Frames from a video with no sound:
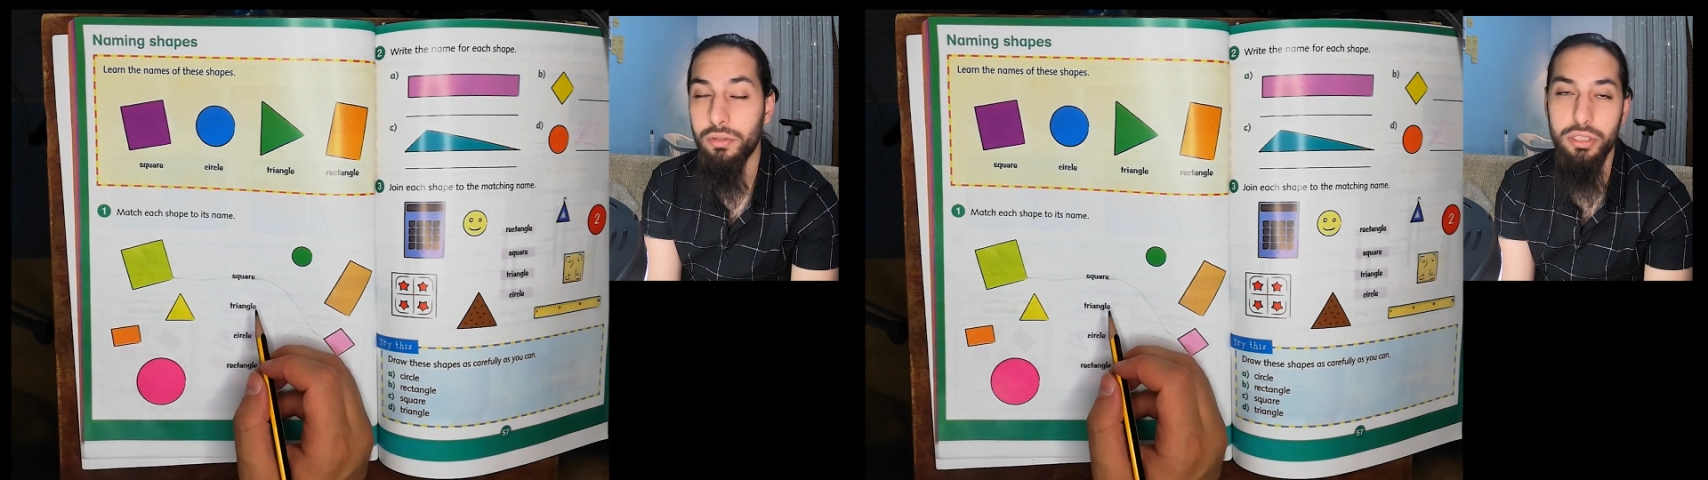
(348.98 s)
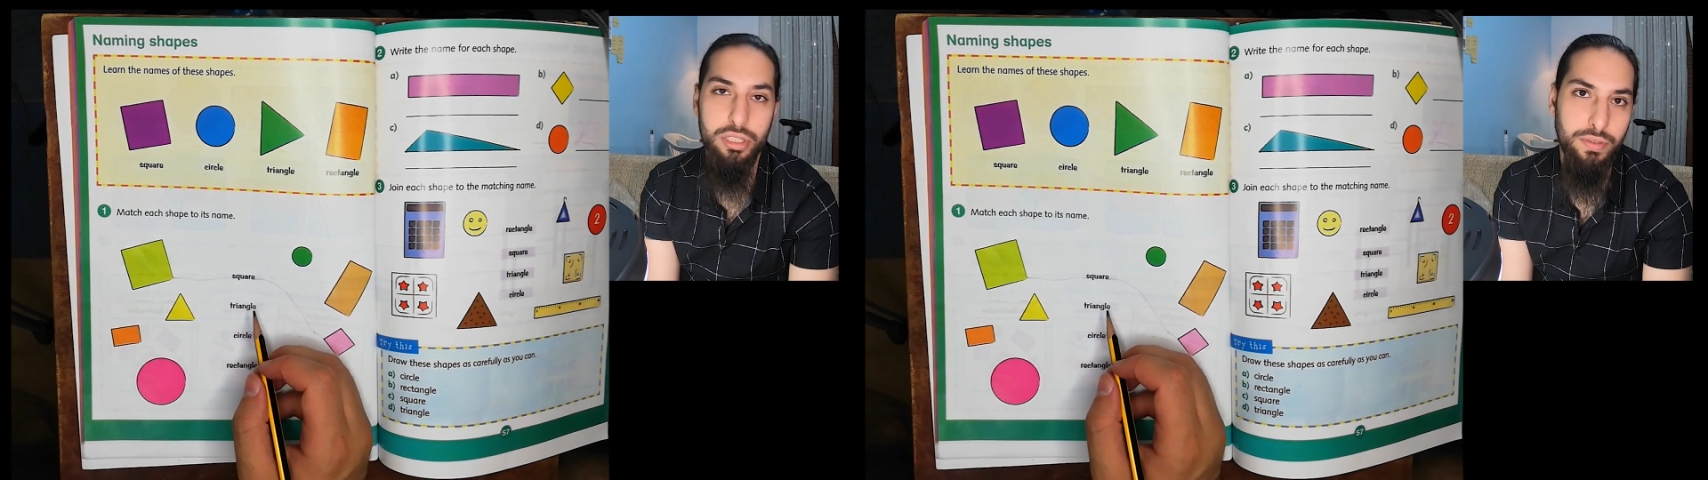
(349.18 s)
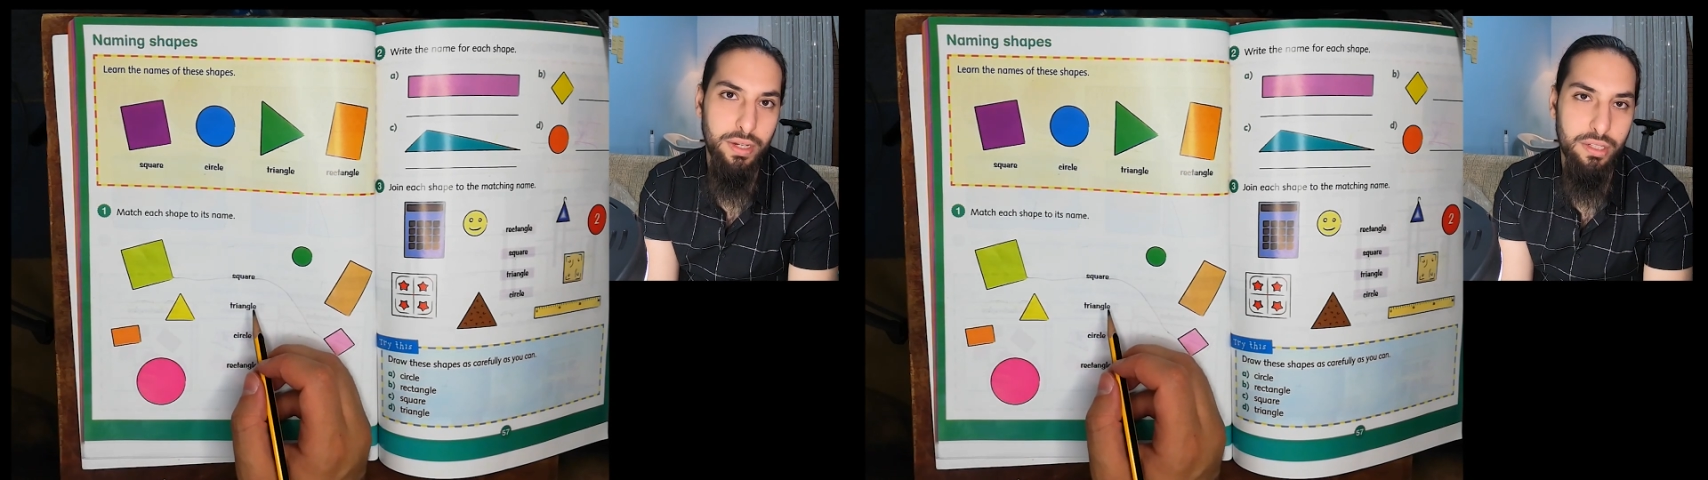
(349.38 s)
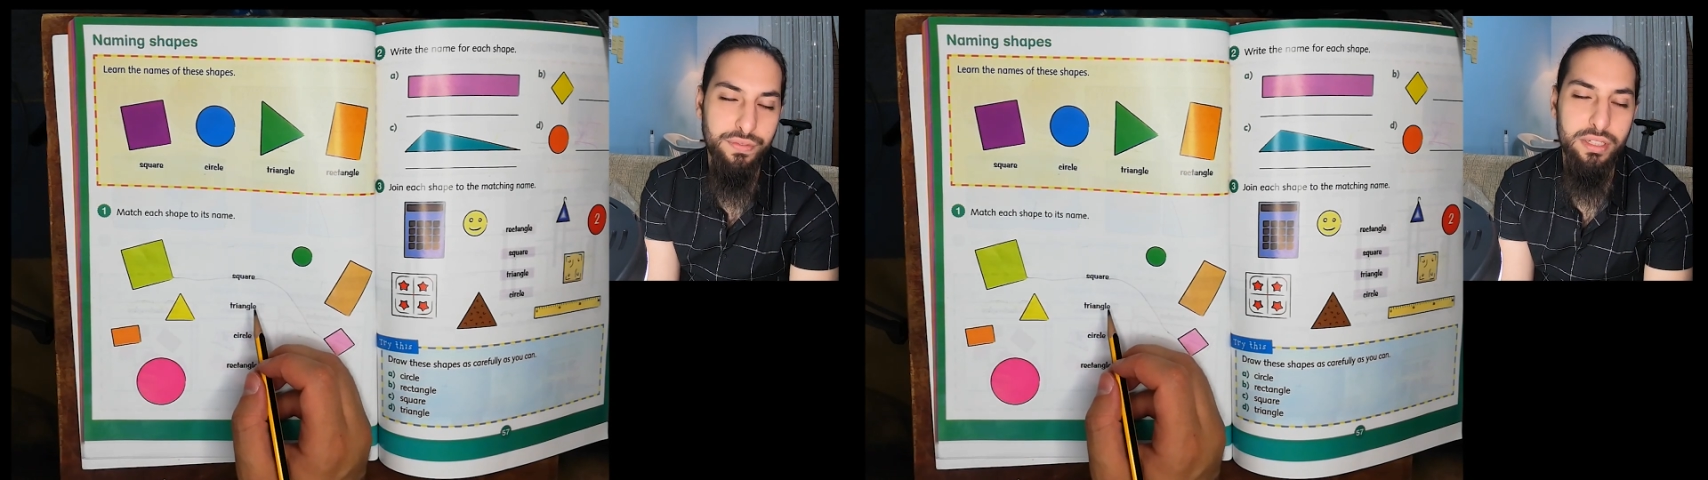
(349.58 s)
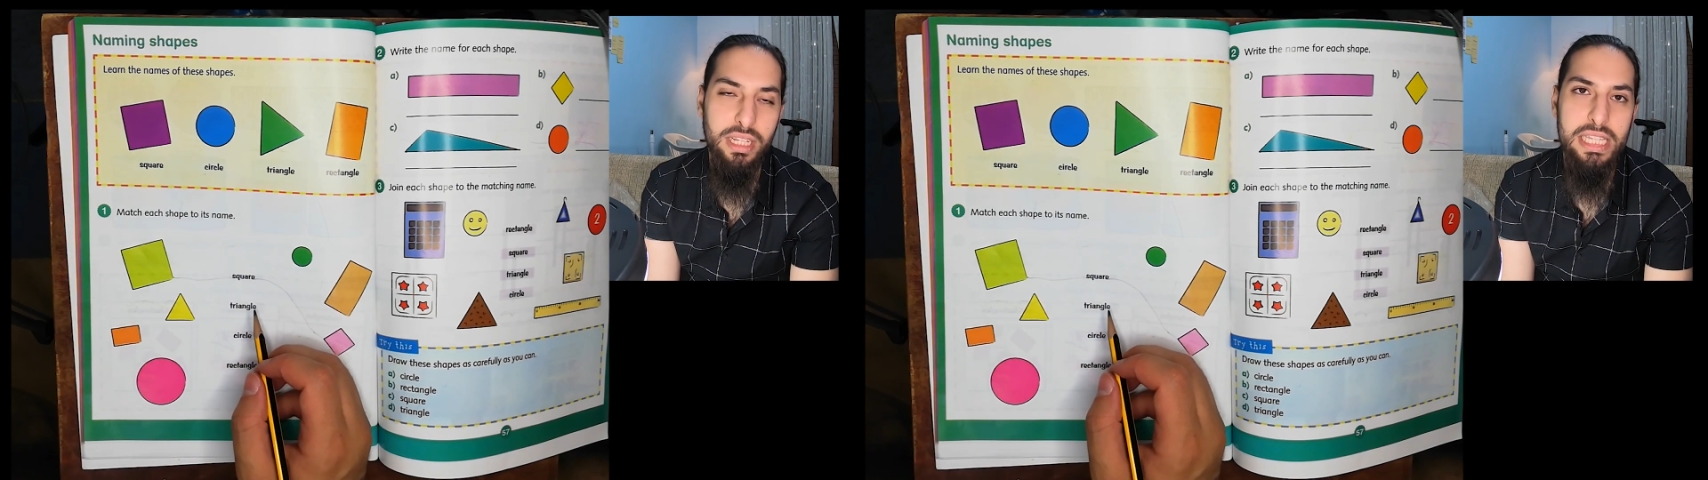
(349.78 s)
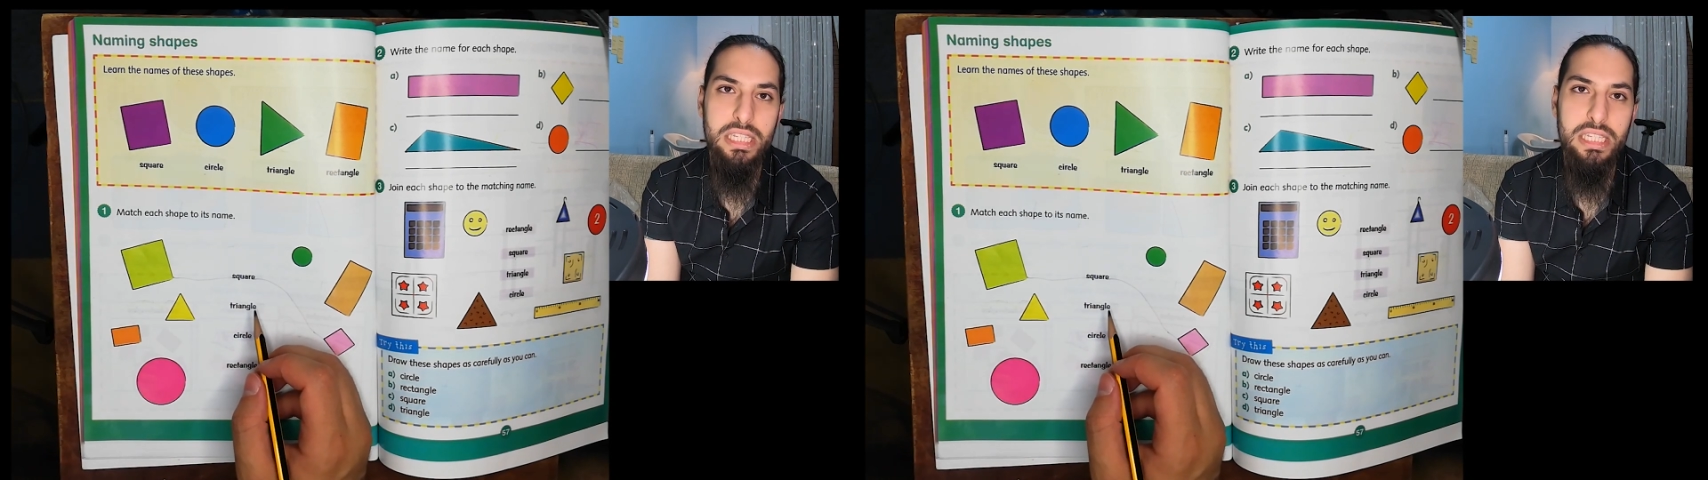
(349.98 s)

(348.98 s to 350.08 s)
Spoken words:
If you say it